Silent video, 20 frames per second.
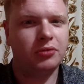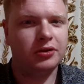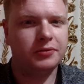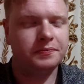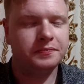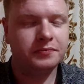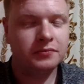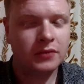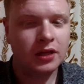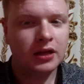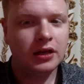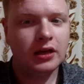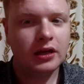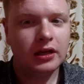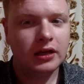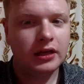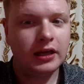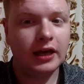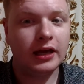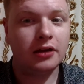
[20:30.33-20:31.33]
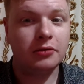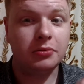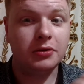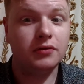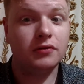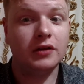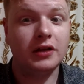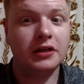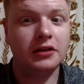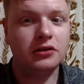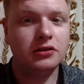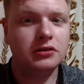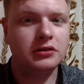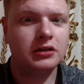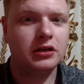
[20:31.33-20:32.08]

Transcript: But yeah, it'd be really good,